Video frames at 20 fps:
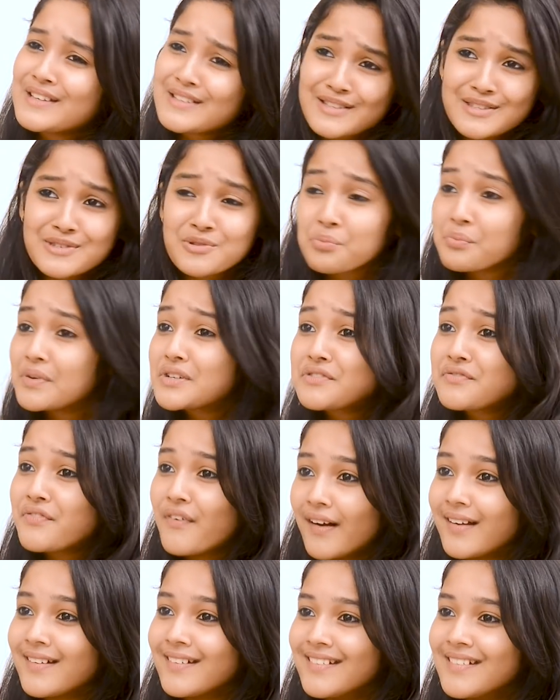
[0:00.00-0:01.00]
He's just so much
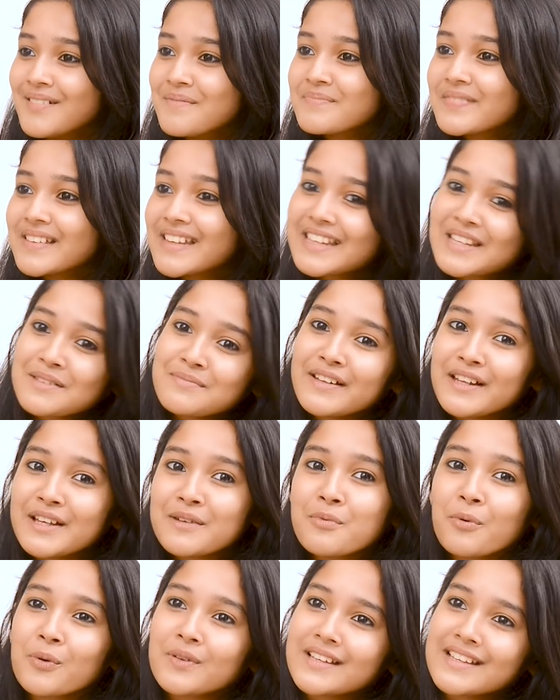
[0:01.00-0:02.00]
fun. He'll be
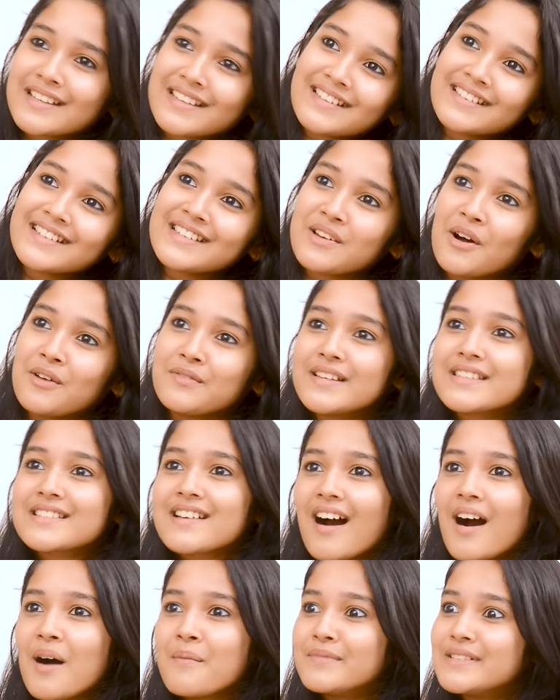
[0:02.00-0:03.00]
like, he's always
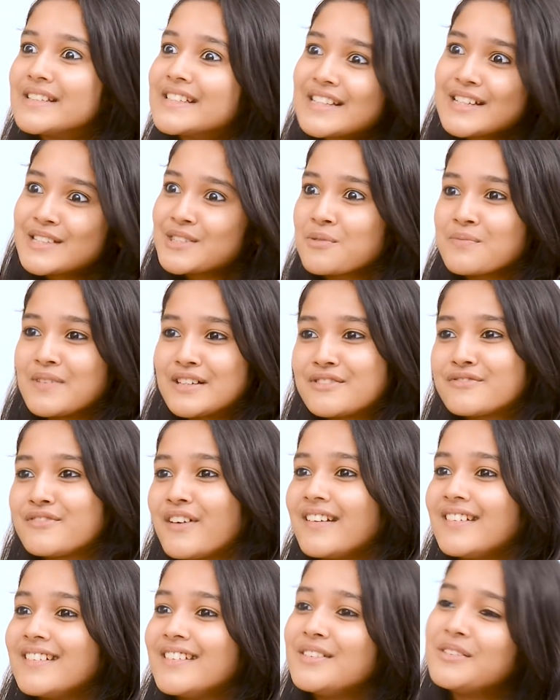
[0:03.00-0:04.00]
calm, but he's like so much
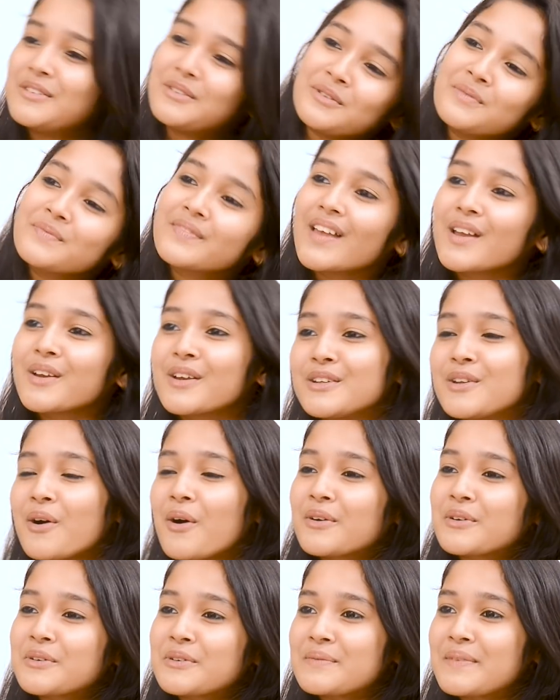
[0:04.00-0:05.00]
fun and, you know, you can
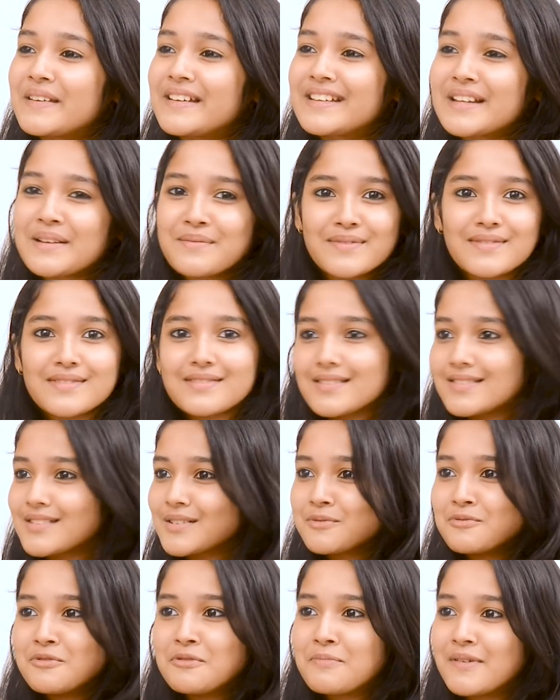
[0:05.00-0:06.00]
talk to him anytime. He's
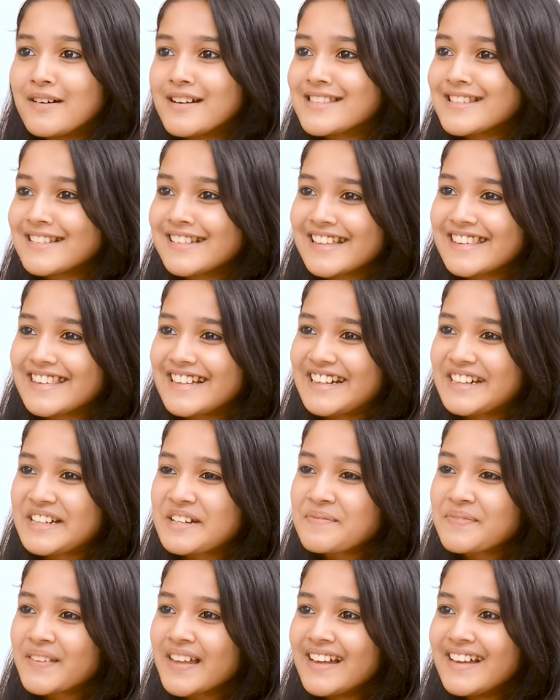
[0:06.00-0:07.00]
a cool person like that.
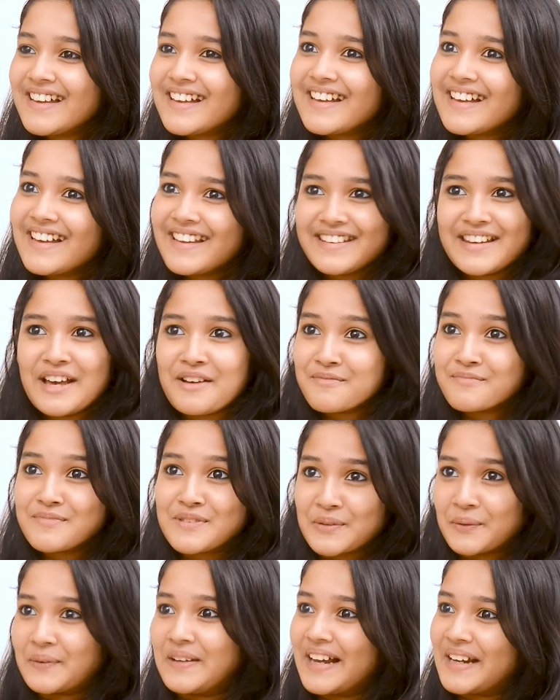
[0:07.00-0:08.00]
And I'm
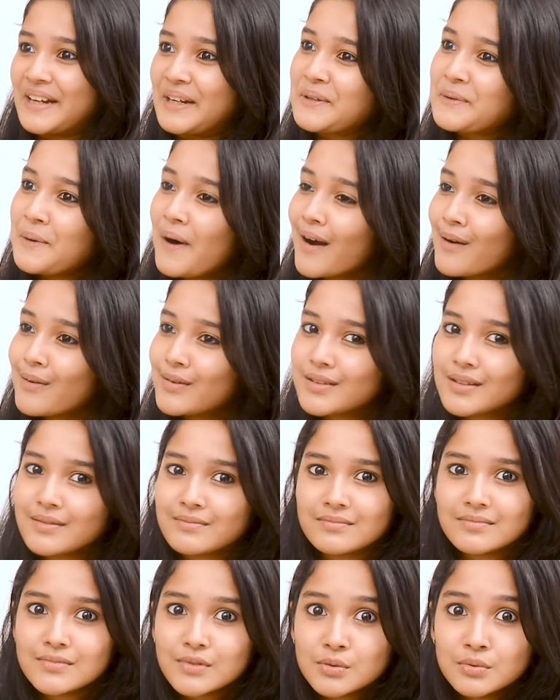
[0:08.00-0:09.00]
so lucky to work with him
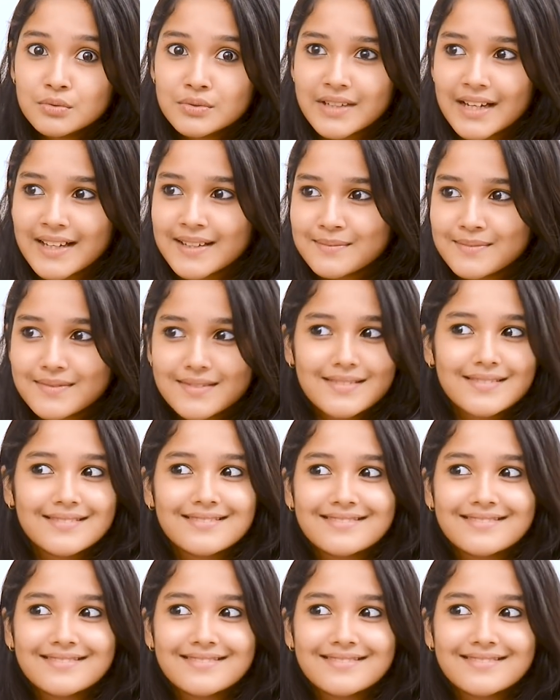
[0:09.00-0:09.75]
2 times.